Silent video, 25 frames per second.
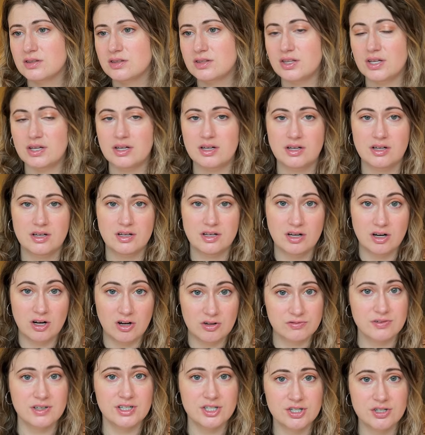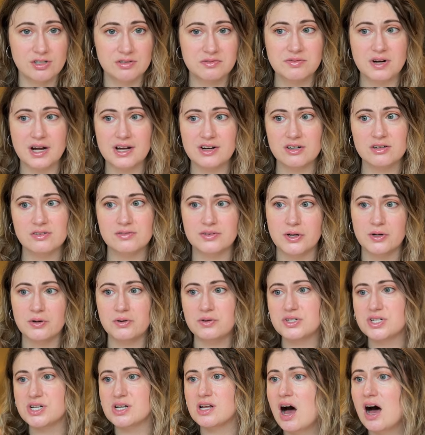The original writer
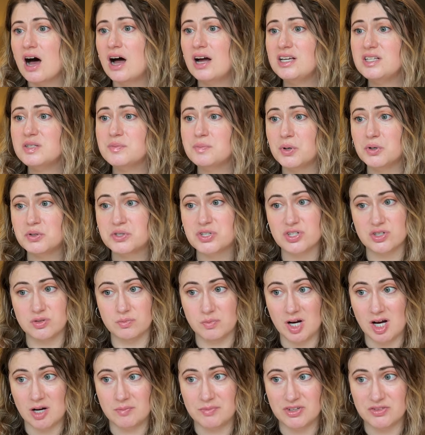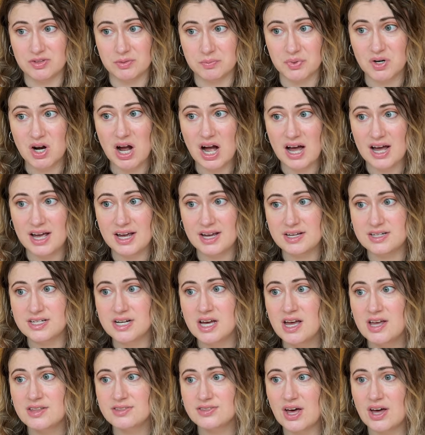wrote, I spoke to the mom of the
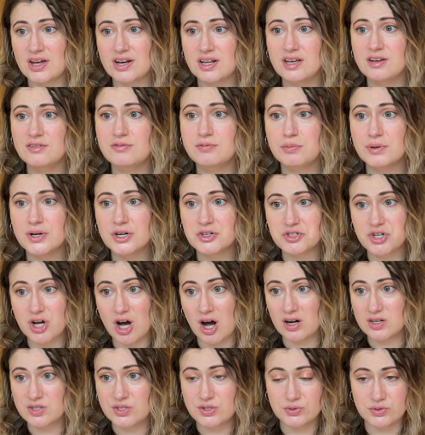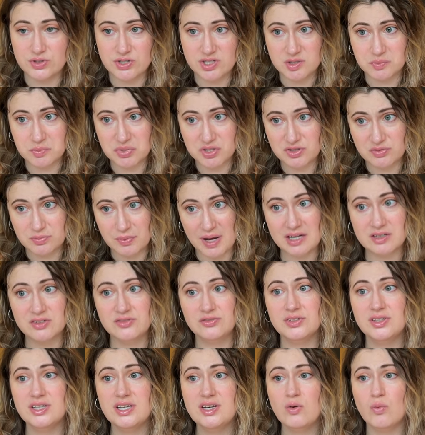bride that if we're talked to
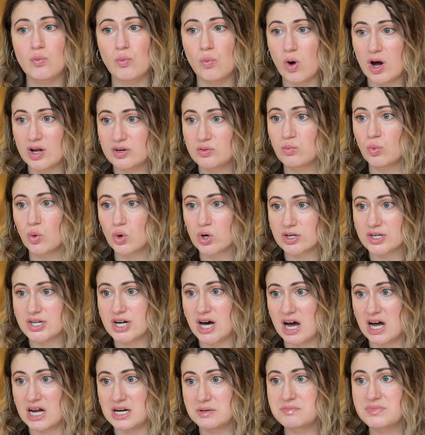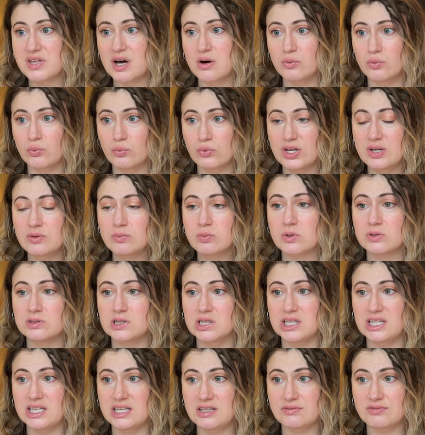disrespectfully one more time, that we were
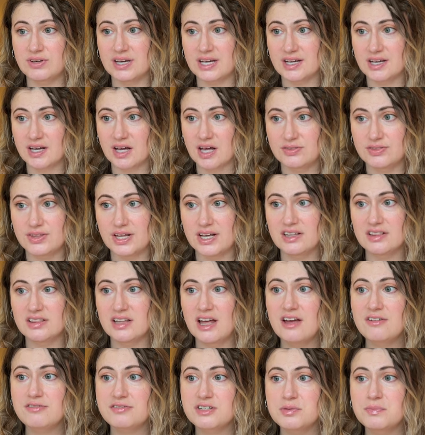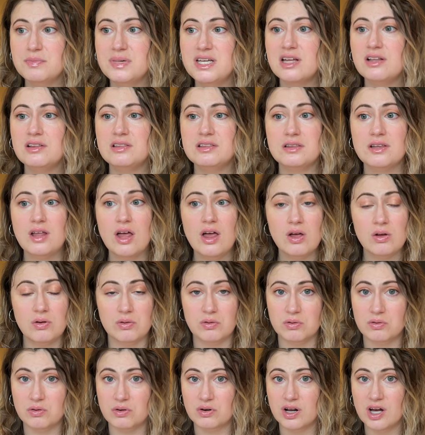leaving. They left me
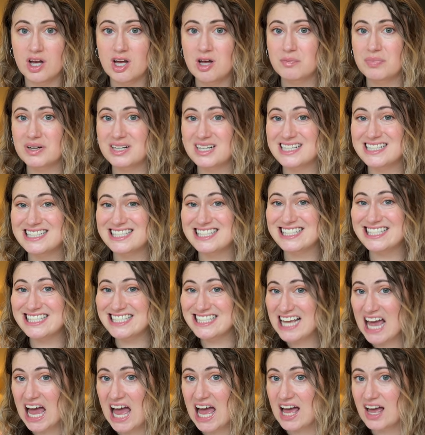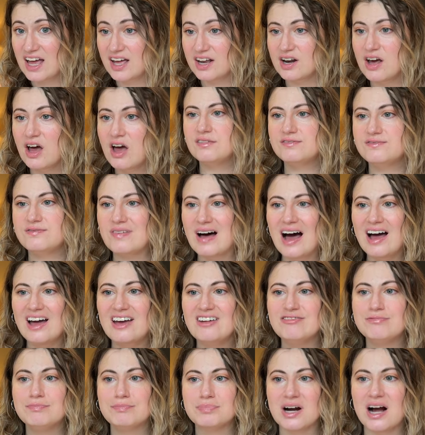alone, but instead,
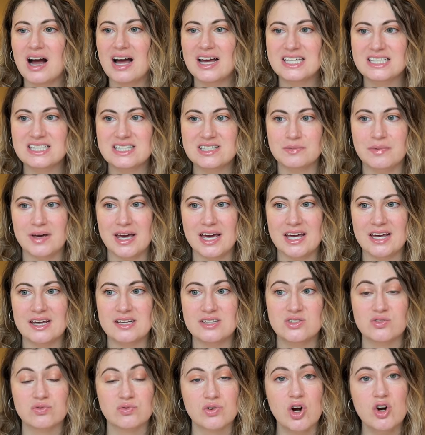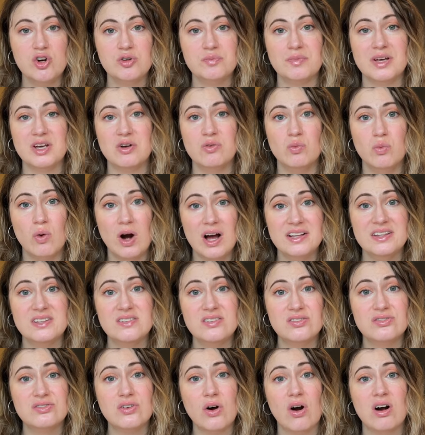five bridesmaids wrote me
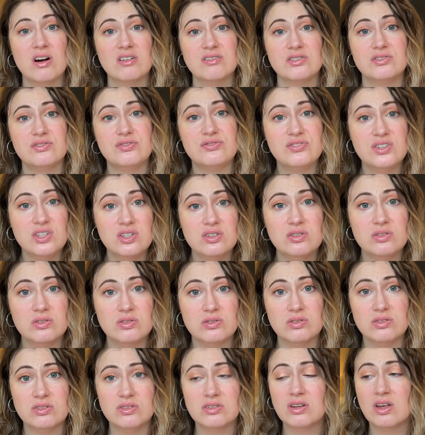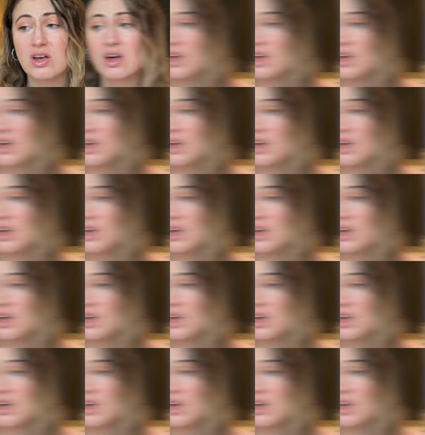one-star reviews.